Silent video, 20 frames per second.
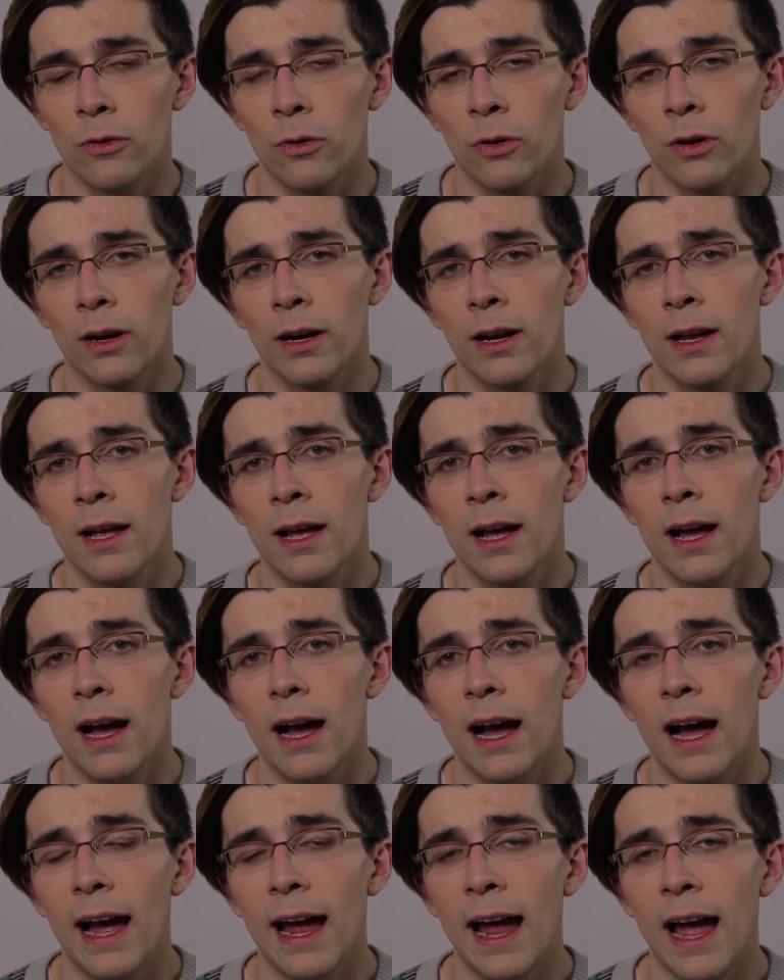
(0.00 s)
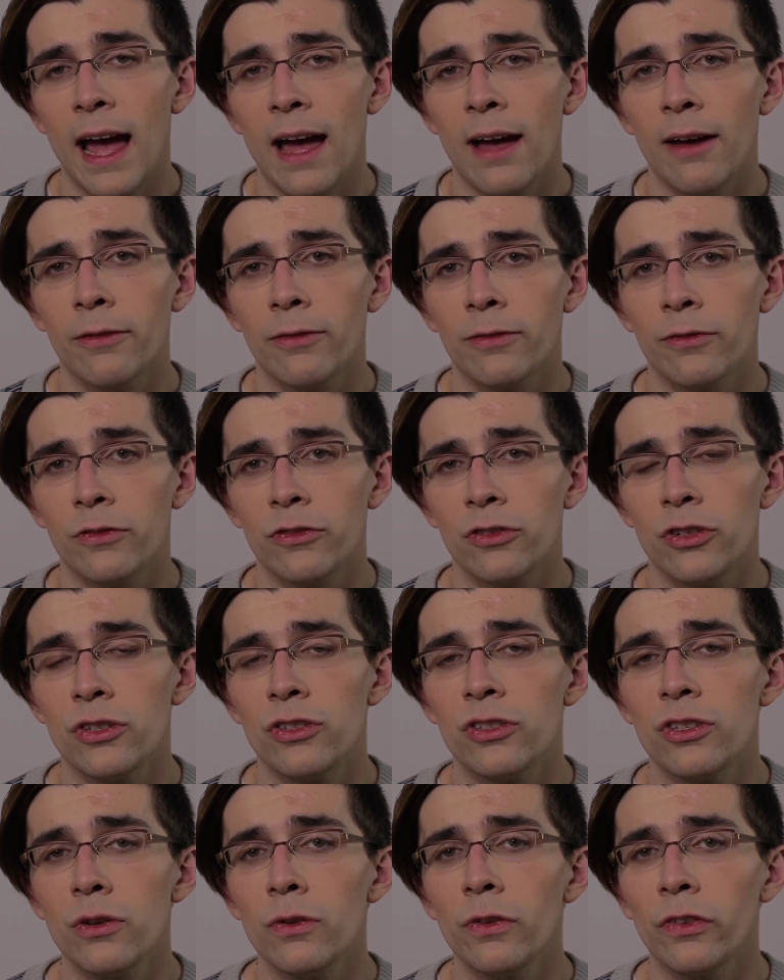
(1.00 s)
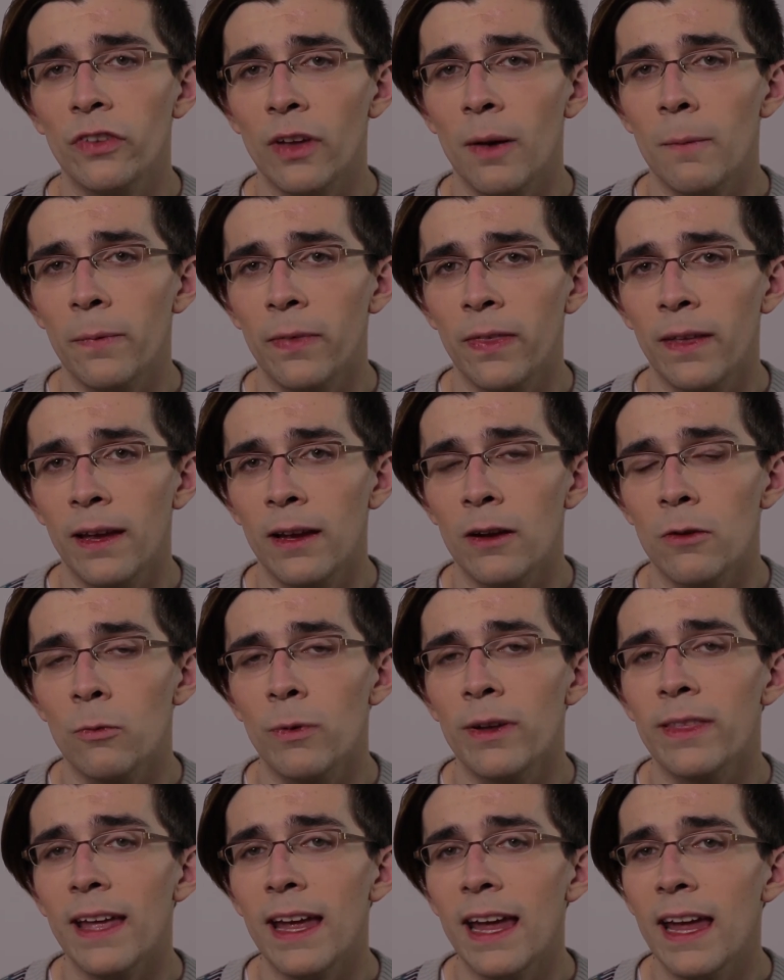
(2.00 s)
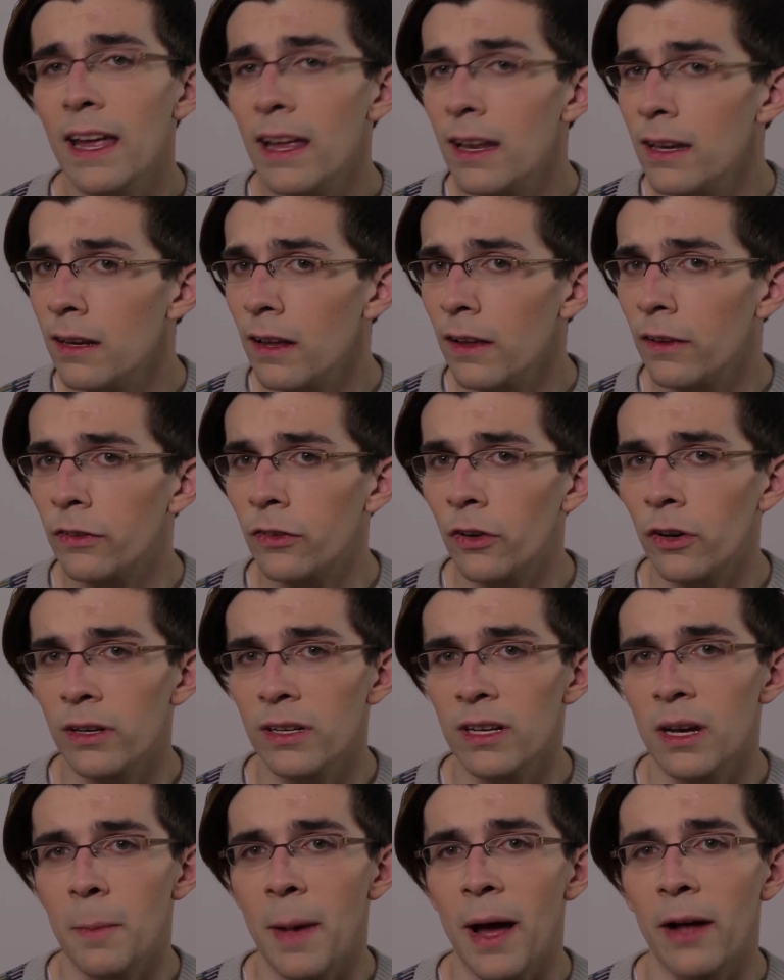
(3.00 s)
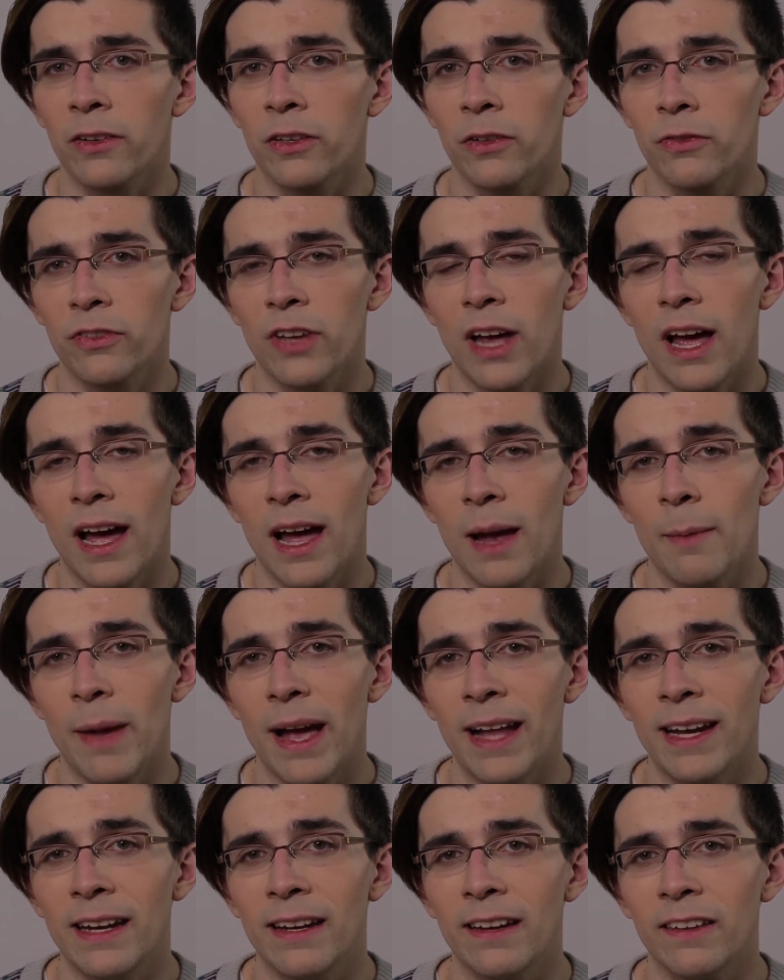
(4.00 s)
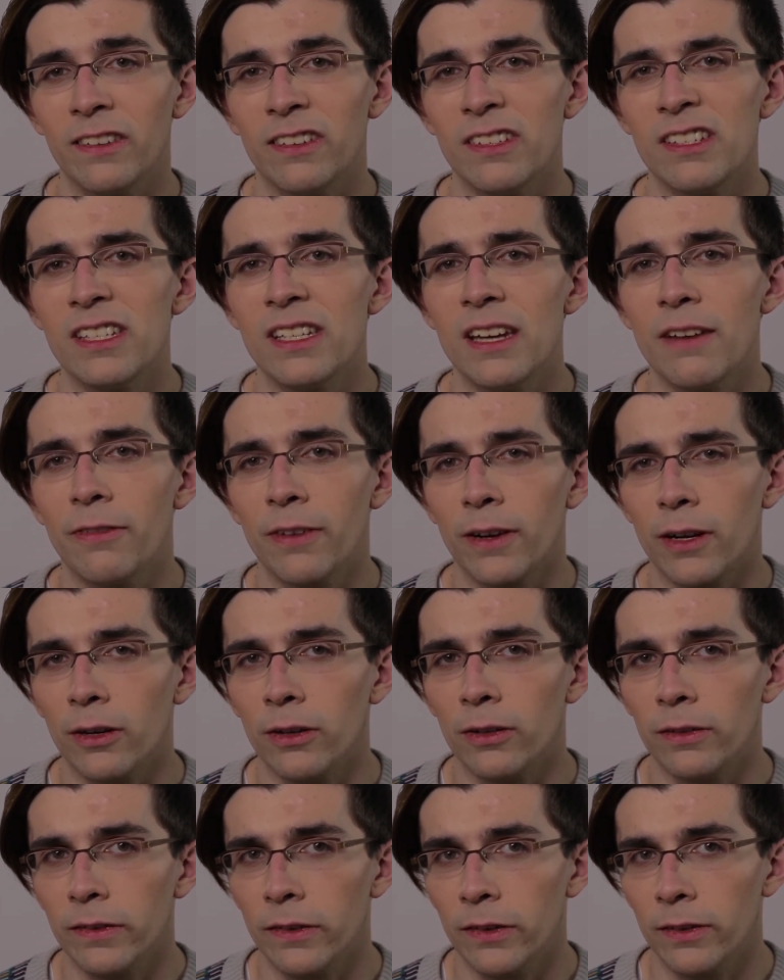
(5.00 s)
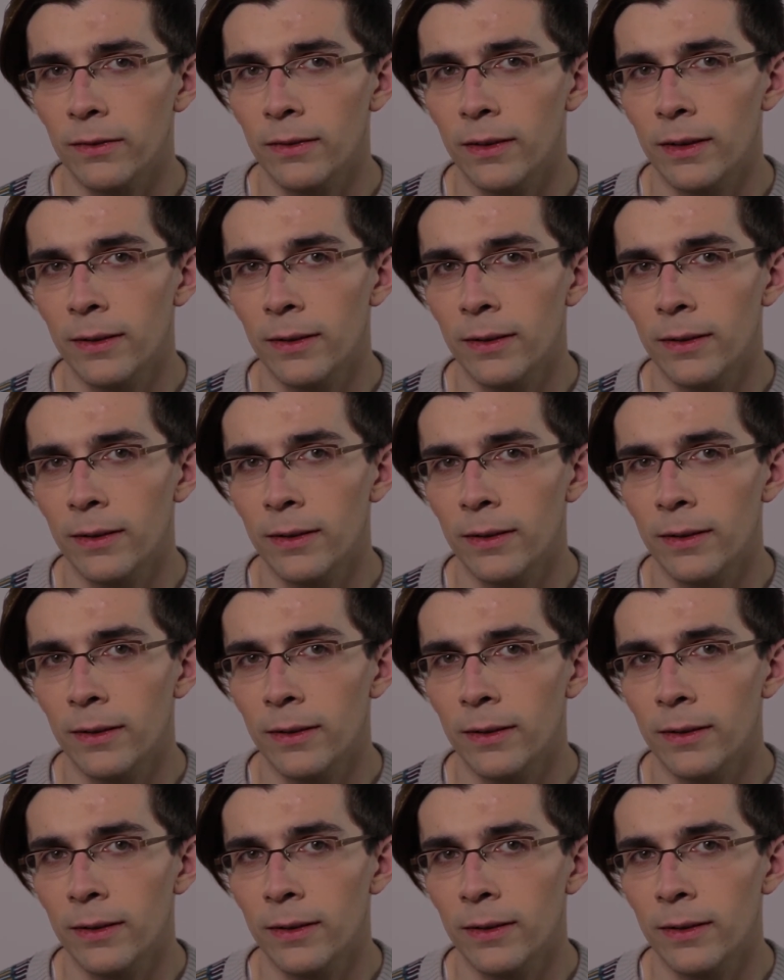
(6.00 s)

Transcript: or I have to do something within a certain amount of time and it is difficult.